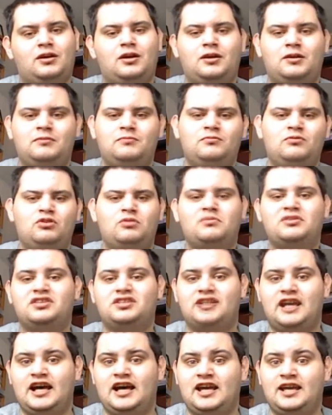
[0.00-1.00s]
numerous
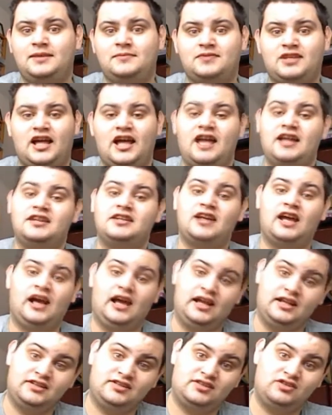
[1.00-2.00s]
times and
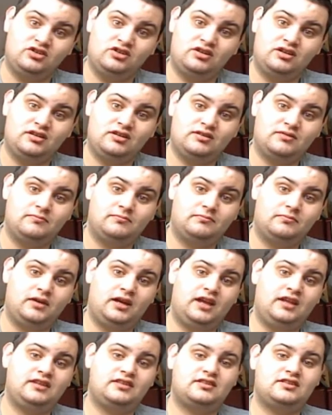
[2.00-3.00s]
has
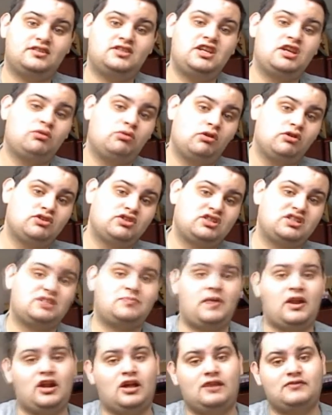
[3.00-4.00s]
its sequels,
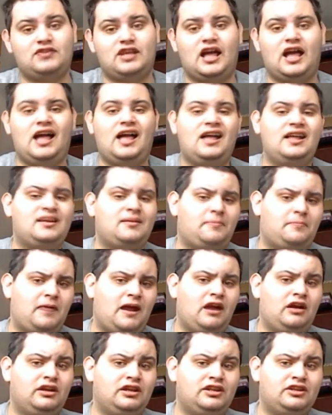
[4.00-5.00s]
spin-offs, and
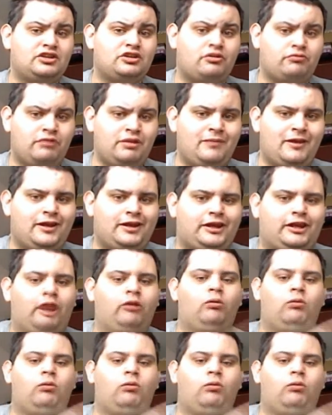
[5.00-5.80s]
apparently there's a remake.